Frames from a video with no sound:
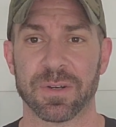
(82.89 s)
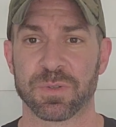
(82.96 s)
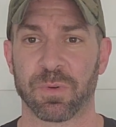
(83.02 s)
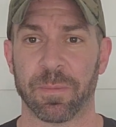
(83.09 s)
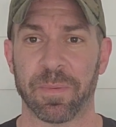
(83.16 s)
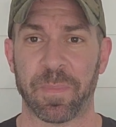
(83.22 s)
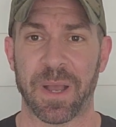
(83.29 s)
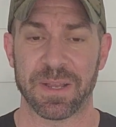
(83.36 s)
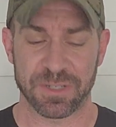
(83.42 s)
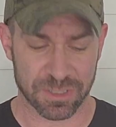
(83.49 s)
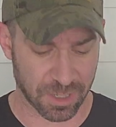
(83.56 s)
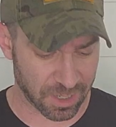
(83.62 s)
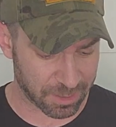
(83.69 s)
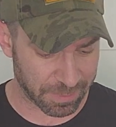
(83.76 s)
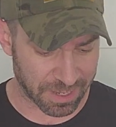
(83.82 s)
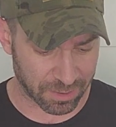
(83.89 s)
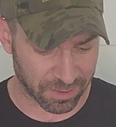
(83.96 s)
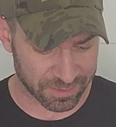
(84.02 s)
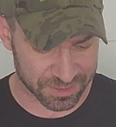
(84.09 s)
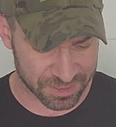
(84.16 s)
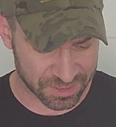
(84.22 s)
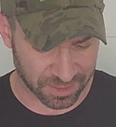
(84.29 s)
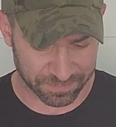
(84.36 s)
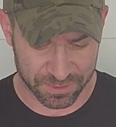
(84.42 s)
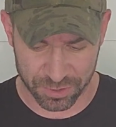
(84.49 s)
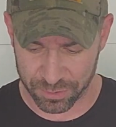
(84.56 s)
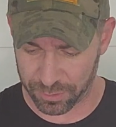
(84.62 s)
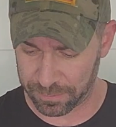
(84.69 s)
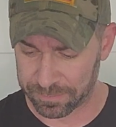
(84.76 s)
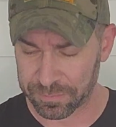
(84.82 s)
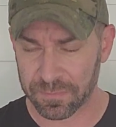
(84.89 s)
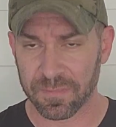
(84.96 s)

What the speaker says: as we're about to talk about all this stuff too.